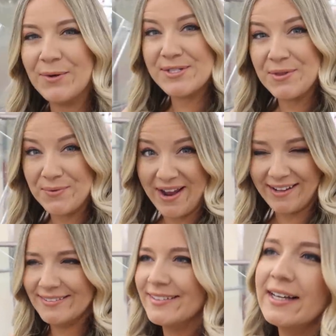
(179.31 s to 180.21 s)
Notice all the
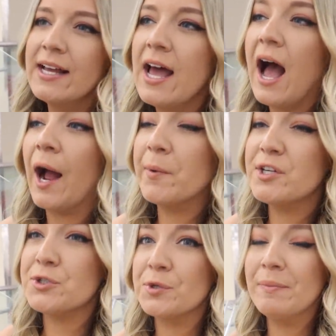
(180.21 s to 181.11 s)
red. I'm
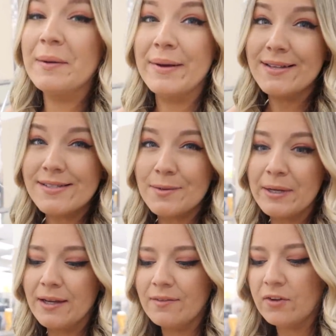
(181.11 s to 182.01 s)
gonna do my best to
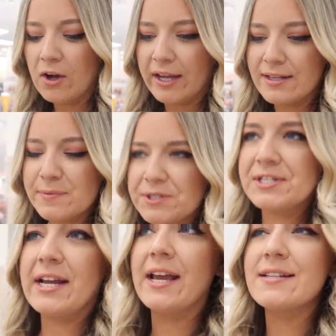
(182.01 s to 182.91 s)
be vlogging as much
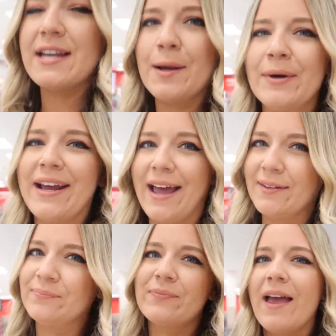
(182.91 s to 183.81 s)
as I can today, but
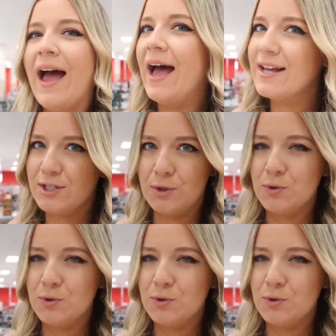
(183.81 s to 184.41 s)
again, as